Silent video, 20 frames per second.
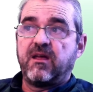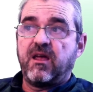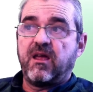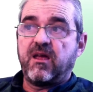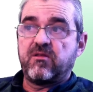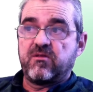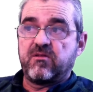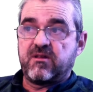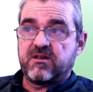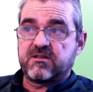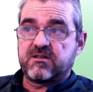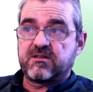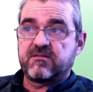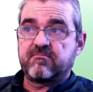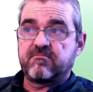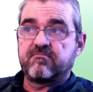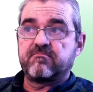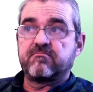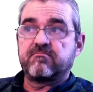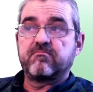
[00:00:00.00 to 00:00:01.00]
and
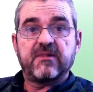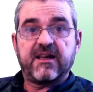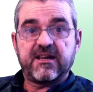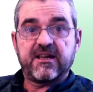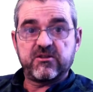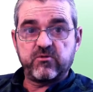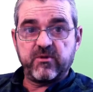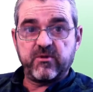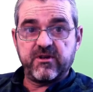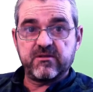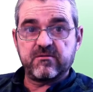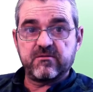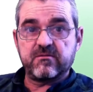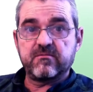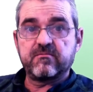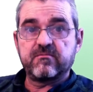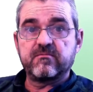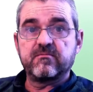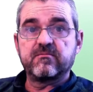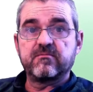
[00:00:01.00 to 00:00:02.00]
this
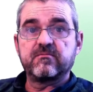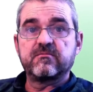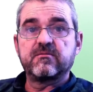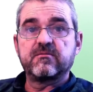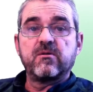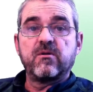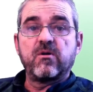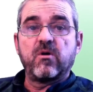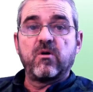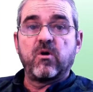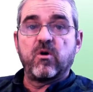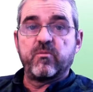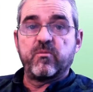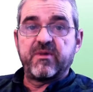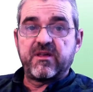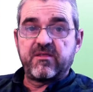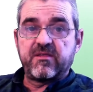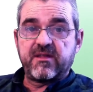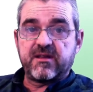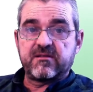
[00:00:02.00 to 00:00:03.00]
actuator,
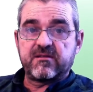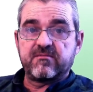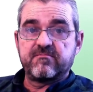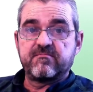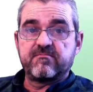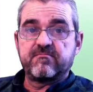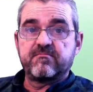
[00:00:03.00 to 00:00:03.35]
hoping that